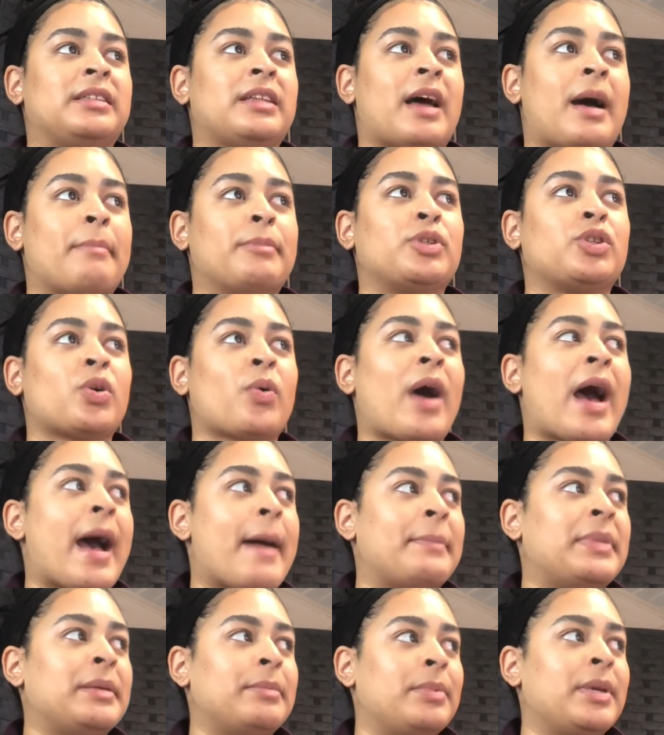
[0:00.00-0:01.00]
I'm so
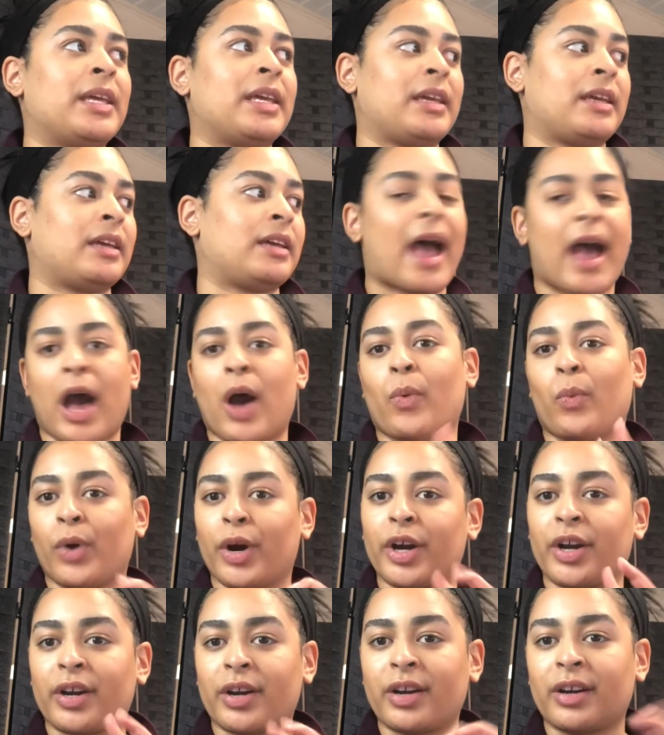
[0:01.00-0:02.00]
happy being at
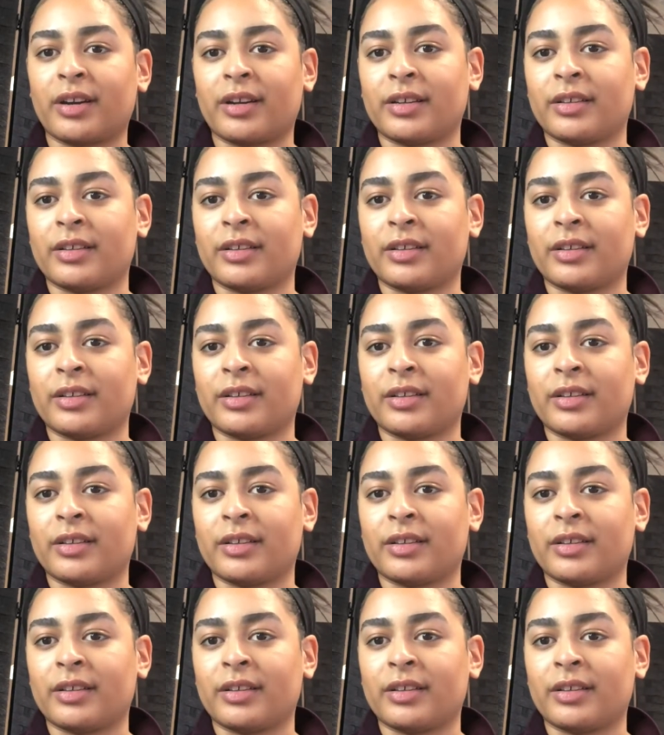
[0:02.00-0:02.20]
work.